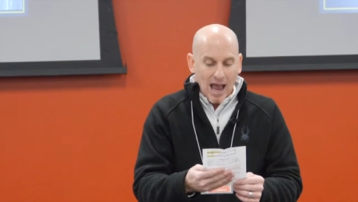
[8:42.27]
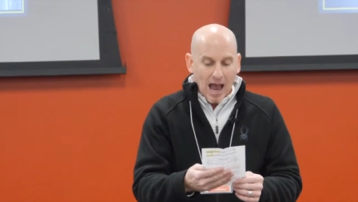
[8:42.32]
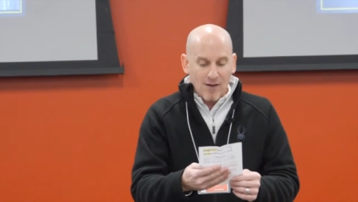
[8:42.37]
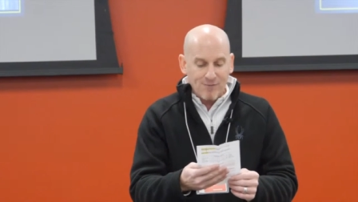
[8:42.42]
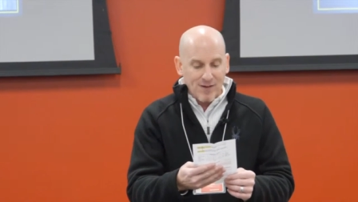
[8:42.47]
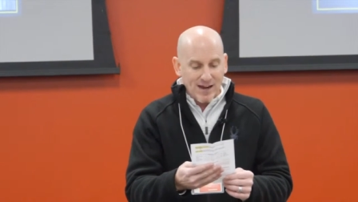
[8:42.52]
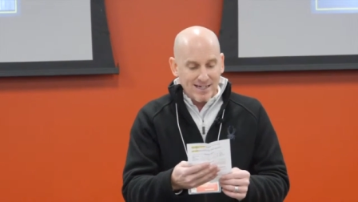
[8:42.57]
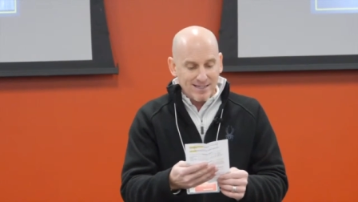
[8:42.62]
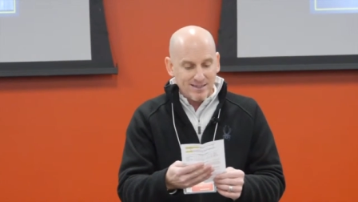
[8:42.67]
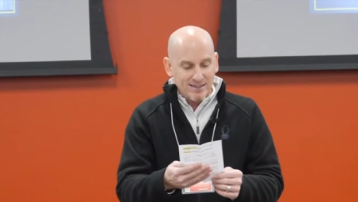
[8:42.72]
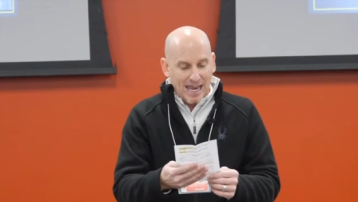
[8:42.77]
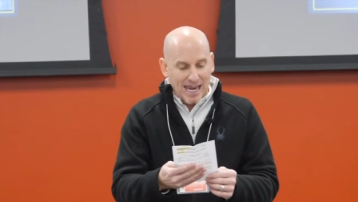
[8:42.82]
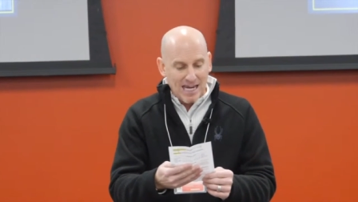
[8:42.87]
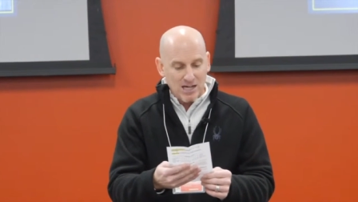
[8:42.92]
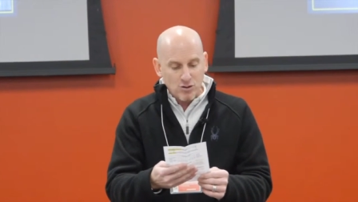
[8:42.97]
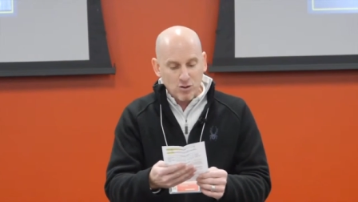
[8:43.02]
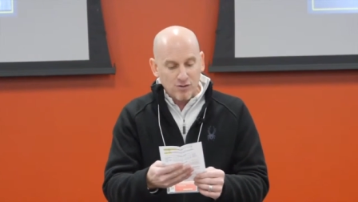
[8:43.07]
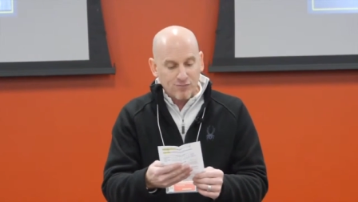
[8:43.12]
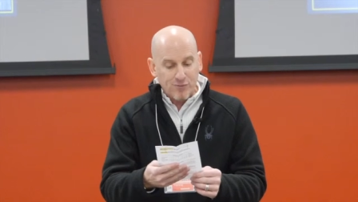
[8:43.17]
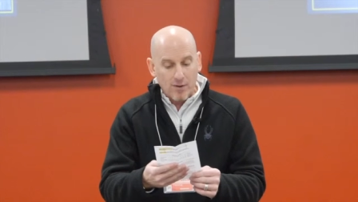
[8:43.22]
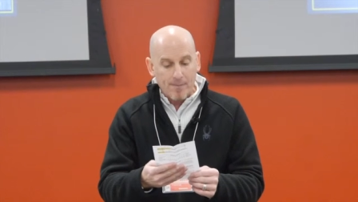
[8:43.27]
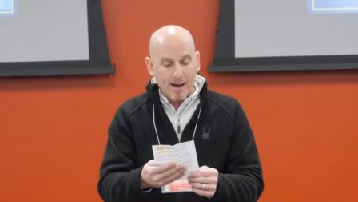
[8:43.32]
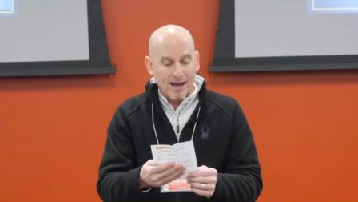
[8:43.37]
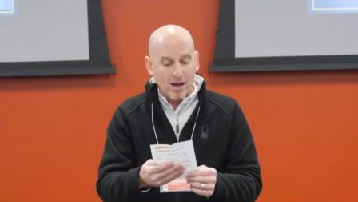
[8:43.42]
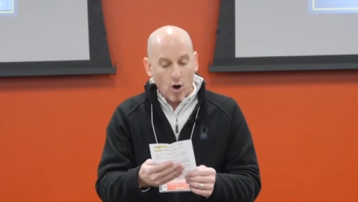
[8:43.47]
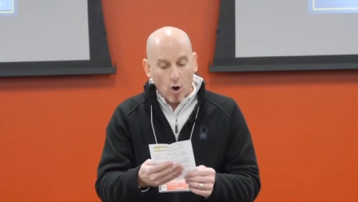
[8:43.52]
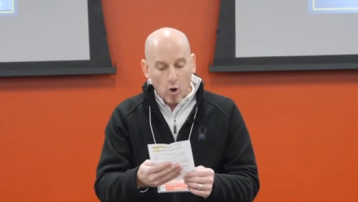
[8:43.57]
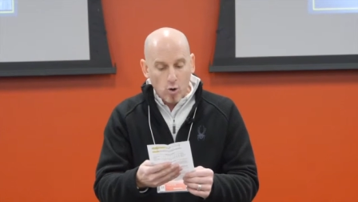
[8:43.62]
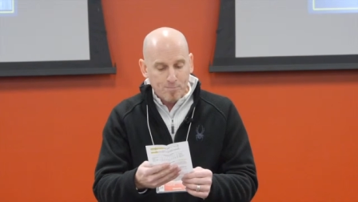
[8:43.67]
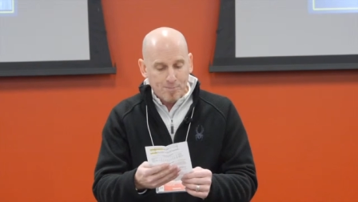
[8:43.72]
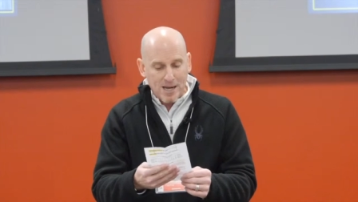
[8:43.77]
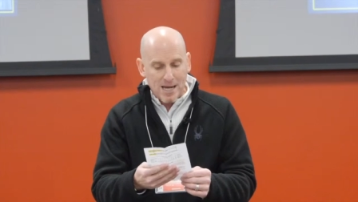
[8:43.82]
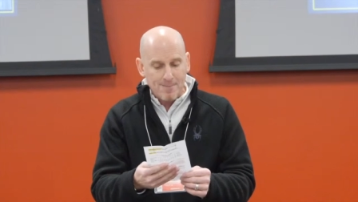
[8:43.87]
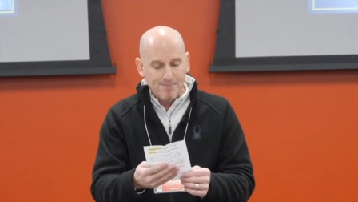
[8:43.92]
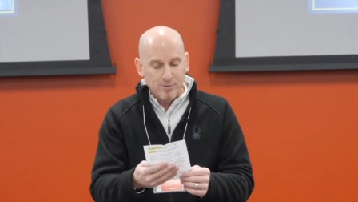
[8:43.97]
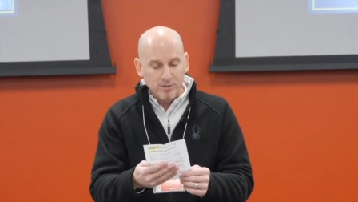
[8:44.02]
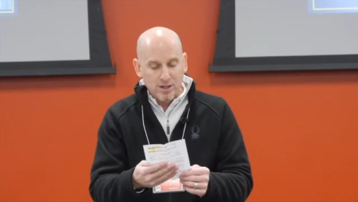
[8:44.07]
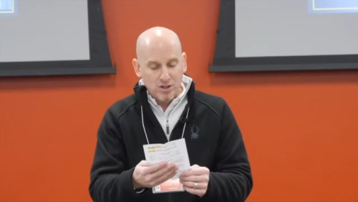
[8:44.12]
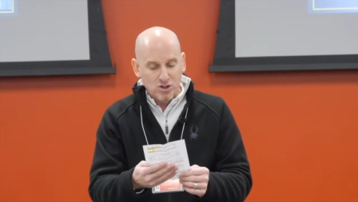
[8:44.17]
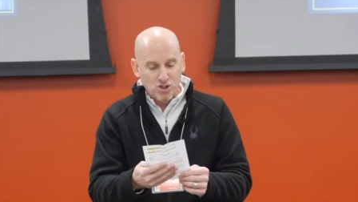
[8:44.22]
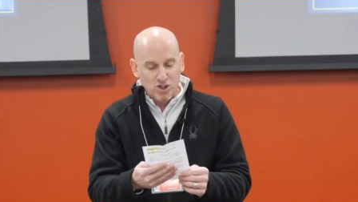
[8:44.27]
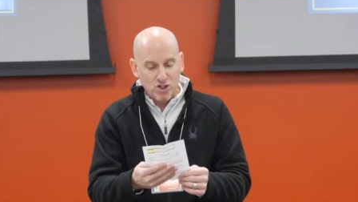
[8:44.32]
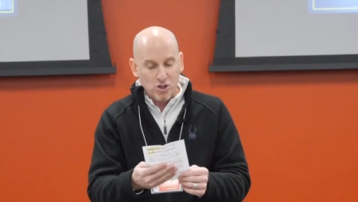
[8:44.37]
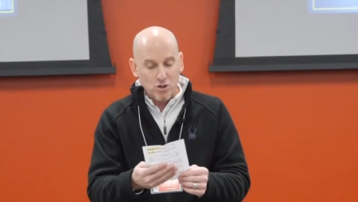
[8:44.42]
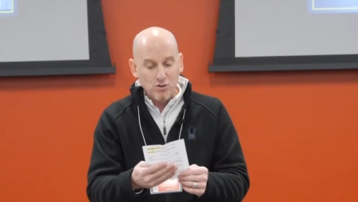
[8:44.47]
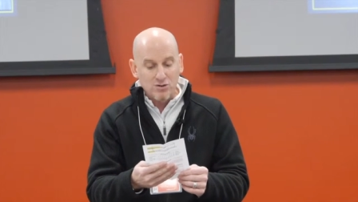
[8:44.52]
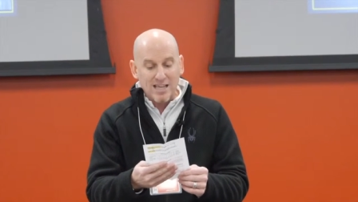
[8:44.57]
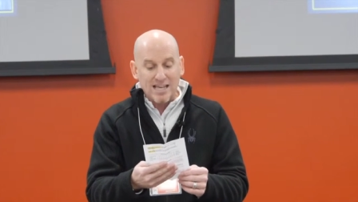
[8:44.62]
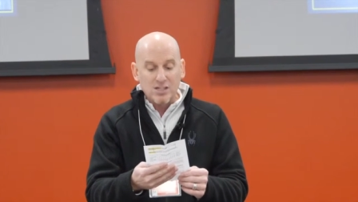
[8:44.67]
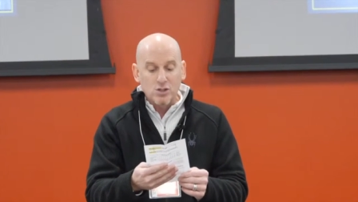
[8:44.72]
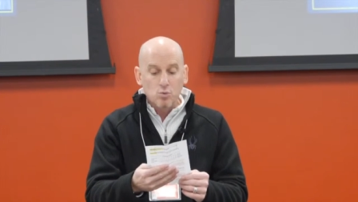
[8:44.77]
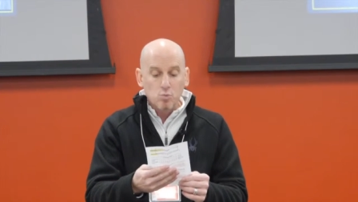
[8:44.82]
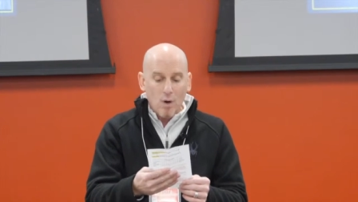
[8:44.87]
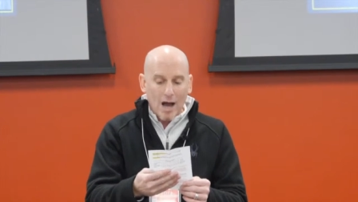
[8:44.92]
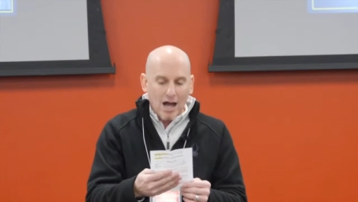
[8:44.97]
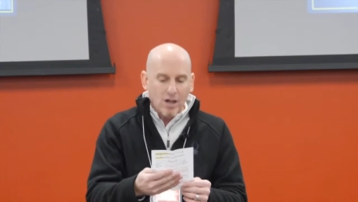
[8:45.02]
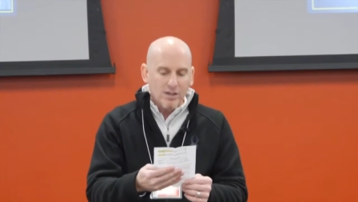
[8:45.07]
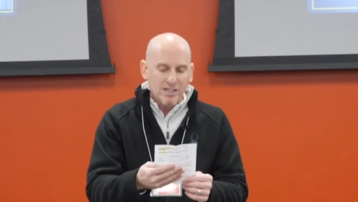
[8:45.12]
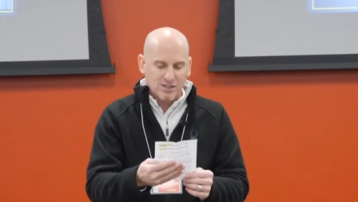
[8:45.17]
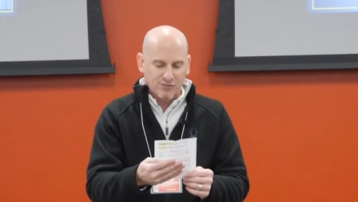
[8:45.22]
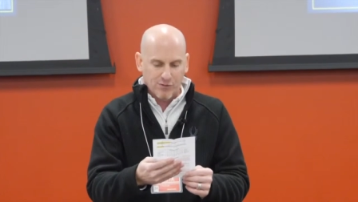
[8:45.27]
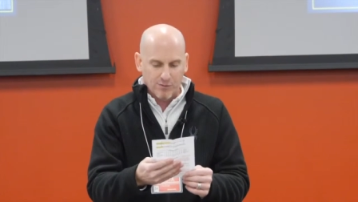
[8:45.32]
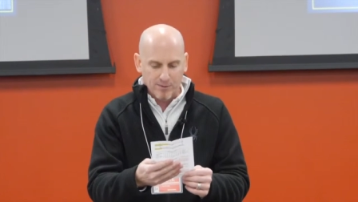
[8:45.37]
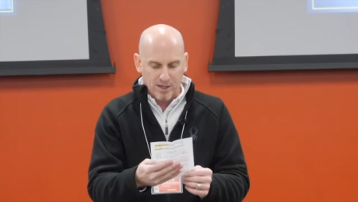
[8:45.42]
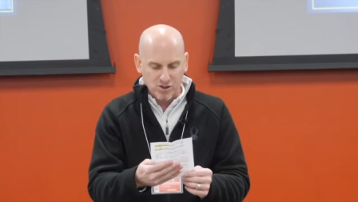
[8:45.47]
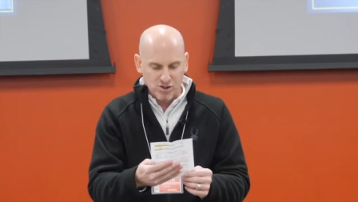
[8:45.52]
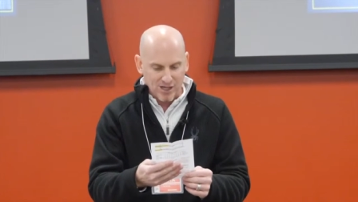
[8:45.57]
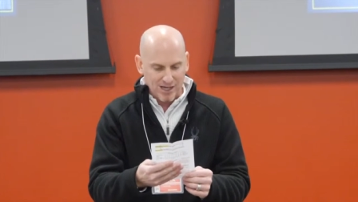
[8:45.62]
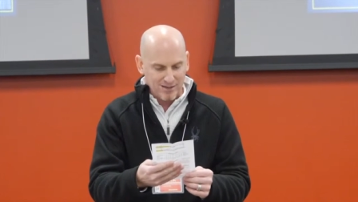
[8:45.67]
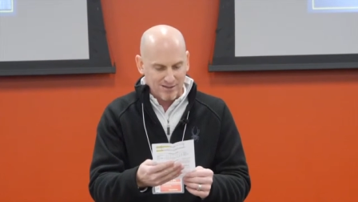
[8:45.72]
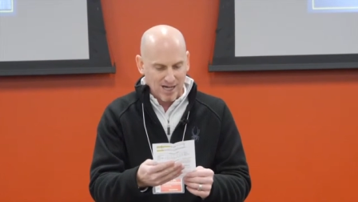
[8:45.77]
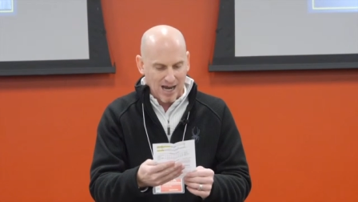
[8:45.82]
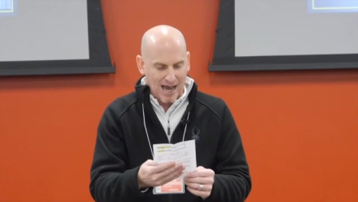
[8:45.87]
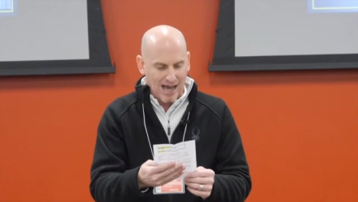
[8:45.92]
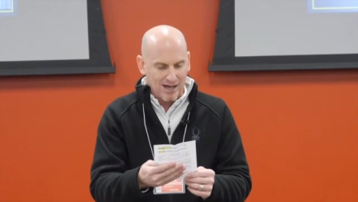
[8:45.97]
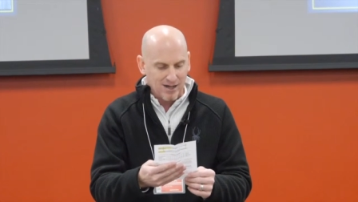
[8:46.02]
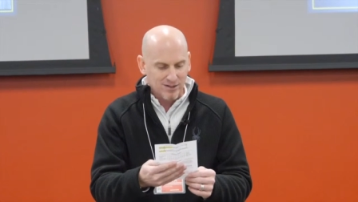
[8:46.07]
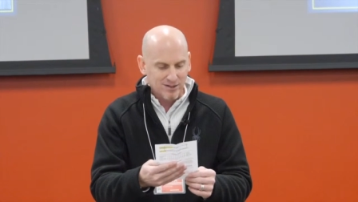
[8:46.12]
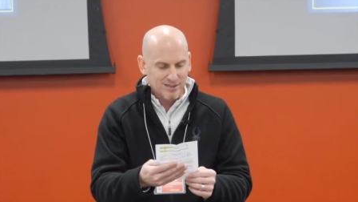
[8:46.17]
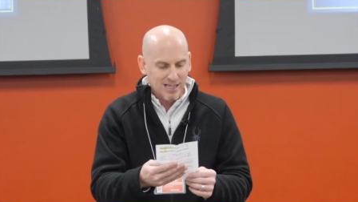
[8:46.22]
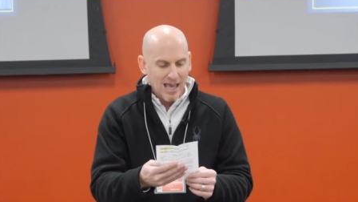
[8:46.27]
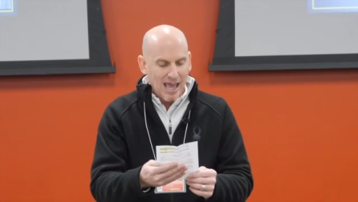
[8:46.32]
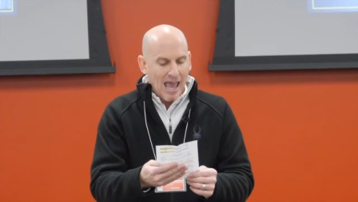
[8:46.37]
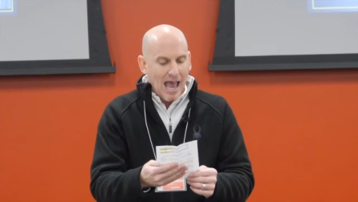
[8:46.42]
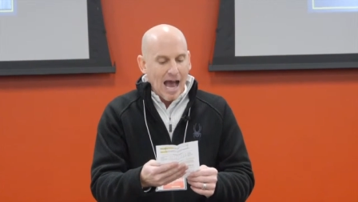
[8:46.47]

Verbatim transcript: I faced danger from my own people, the Jews, as well as from the Gentiles.